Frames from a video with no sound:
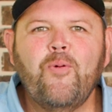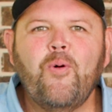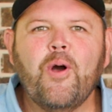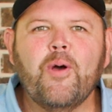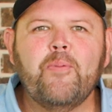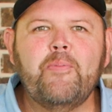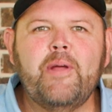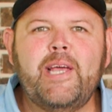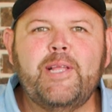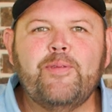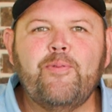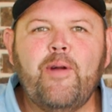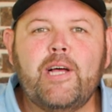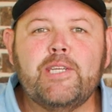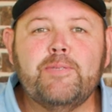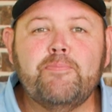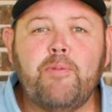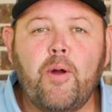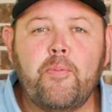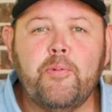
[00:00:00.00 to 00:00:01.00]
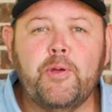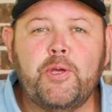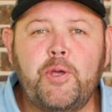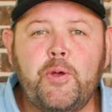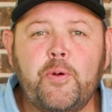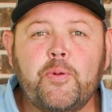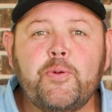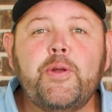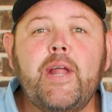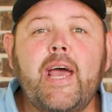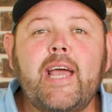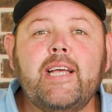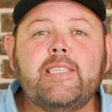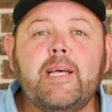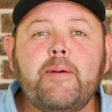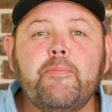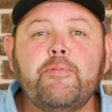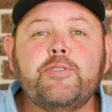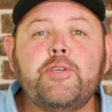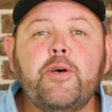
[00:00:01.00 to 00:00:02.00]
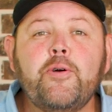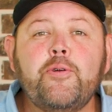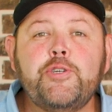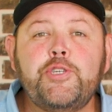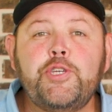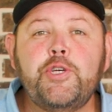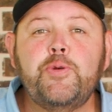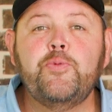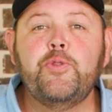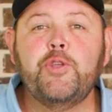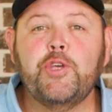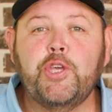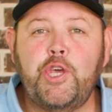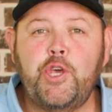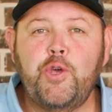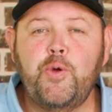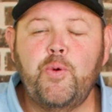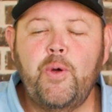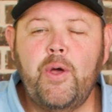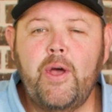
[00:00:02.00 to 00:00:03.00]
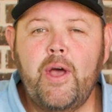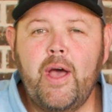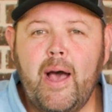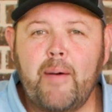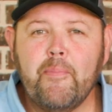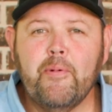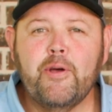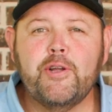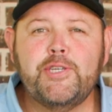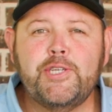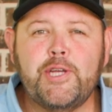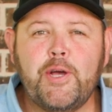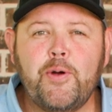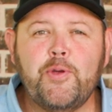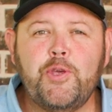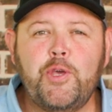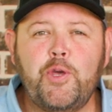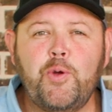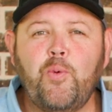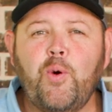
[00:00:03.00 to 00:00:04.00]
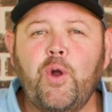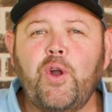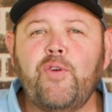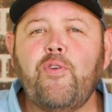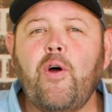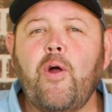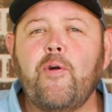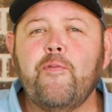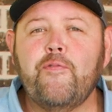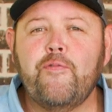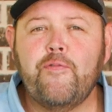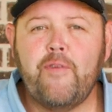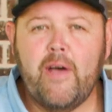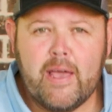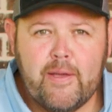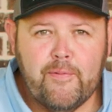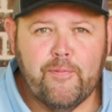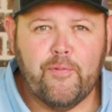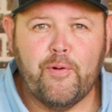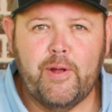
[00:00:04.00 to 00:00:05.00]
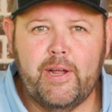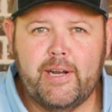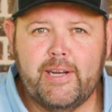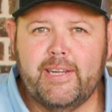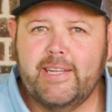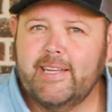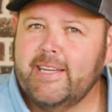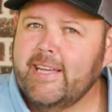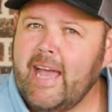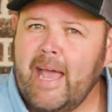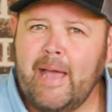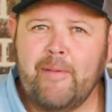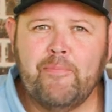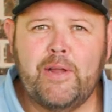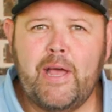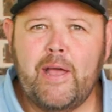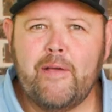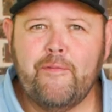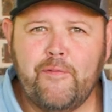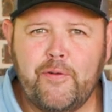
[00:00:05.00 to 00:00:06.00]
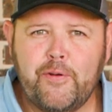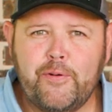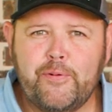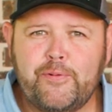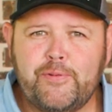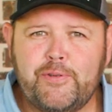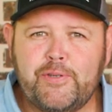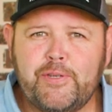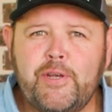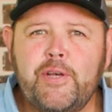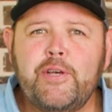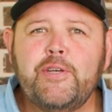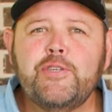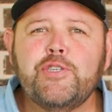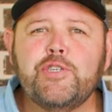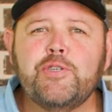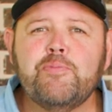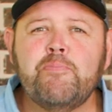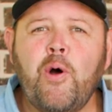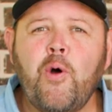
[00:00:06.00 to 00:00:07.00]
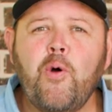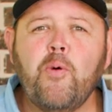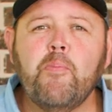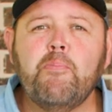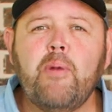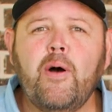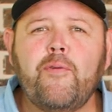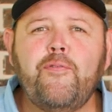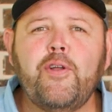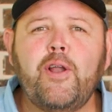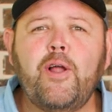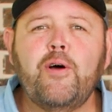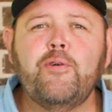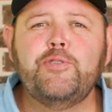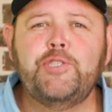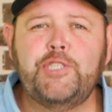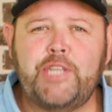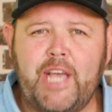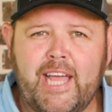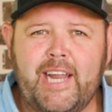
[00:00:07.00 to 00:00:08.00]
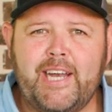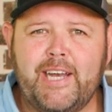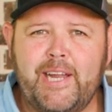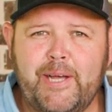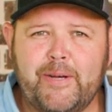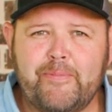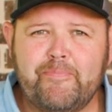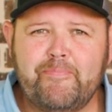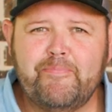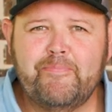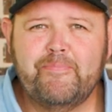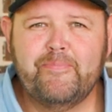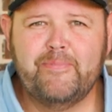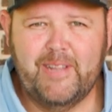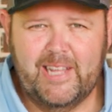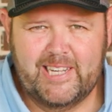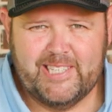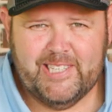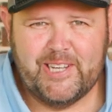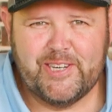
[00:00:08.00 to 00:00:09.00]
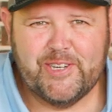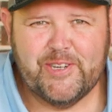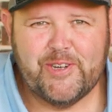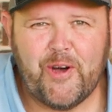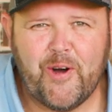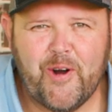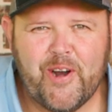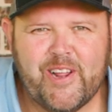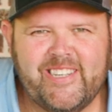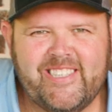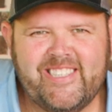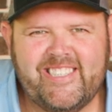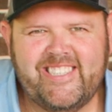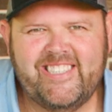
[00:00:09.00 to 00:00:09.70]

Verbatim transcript: Welcome to Heath Riles Barbecue. On today's episode of Shooting the Que, I'm going to show you one of our favorite game day foods, smoked buffalo chicken dip. Let's get started.